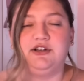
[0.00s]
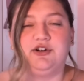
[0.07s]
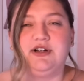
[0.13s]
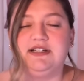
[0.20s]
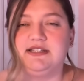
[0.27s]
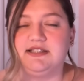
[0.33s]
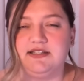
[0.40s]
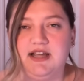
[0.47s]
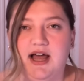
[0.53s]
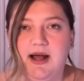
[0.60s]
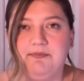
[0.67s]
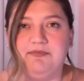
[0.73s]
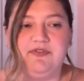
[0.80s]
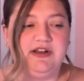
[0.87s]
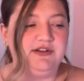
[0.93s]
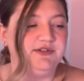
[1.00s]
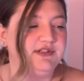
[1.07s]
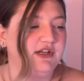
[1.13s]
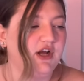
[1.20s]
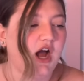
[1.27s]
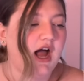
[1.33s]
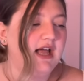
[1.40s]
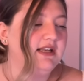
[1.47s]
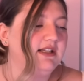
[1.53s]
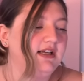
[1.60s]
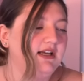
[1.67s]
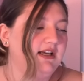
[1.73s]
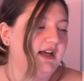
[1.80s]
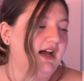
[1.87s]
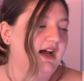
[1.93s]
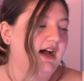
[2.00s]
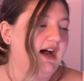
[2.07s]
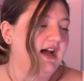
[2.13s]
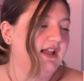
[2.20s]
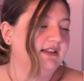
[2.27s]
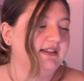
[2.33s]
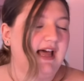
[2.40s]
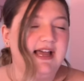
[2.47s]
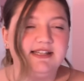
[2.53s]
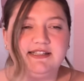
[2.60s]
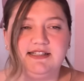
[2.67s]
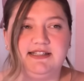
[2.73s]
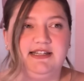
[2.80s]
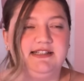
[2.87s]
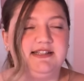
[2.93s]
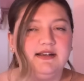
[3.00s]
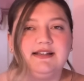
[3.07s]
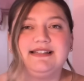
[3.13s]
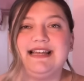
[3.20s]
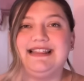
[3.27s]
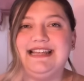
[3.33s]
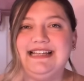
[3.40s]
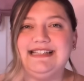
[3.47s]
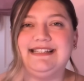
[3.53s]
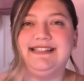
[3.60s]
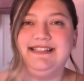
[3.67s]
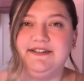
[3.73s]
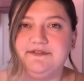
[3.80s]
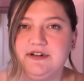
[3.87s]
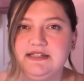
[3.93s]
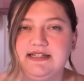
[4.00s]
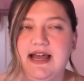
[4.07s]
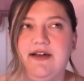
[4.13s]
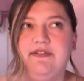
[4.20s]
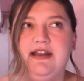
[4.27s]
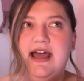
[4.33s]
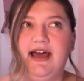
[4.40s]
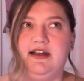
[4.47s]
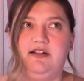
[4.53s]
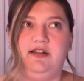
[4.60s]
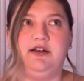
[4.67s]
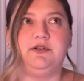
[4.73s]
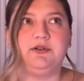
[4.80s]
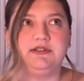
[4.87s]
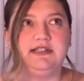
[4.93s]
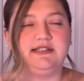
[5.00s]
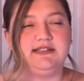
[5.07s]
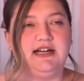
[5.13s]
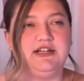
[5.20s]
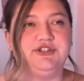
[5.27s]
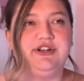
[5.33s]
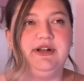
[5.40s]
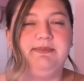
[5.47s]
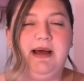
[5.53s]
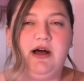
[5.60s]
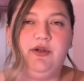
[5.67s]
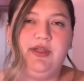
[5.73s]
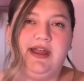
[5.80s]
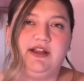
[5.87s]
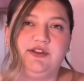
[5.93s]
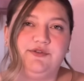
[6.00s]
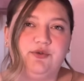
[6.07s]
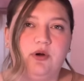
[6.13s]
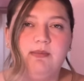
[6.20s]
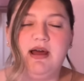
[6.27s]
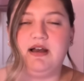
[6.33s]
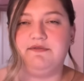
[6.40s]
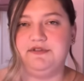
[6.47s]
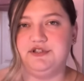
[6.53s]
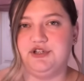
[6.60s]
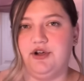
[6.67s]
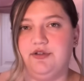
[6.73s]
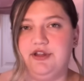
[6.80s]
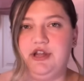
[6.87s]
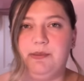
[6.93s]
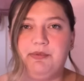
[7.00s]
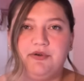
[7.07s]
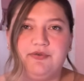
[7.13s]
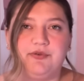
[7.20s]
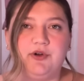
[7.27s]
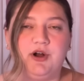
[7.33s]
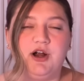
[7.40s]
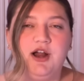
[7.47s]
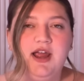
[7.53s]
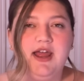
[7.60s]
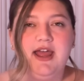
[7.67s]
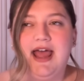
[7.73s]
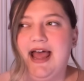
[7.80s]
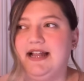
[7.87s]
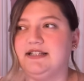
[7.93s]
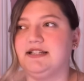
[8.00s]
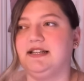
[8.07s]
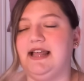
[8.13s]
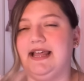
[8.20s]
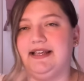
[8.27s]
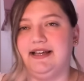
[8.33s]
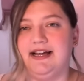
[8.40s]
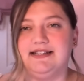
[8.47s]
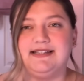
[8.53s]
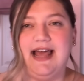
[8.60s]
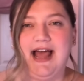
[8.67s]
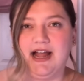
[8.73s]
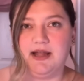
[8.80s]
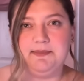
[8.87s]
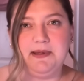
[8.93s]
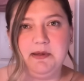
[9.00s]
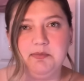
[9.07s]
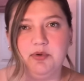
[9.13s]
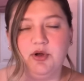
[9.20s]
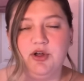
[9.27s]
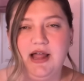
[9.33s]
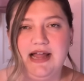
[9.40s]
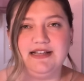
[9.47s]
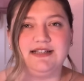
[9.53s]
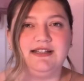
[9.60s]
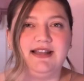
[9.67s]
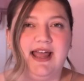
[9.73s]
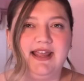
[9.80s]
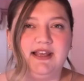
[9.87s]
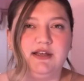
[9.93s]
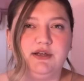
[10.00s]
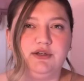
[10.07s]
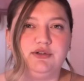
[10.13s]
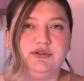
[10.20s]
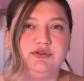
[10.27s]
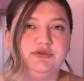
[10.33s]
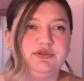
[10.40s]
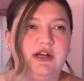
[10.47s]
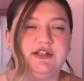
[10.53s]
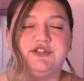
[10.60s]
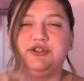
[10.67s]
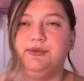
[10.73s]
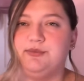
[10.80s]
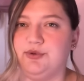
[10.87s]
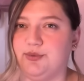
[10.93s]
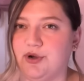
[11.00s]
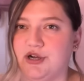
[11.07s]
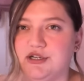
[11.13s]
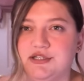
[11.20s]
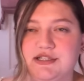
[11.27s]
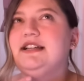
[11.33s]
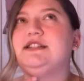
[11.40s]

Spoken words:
Chris Van Dusen got last season, because I think it's different to have an analytical discussion about like the format of the show that you prefer and to like attack people and to like assume the worst.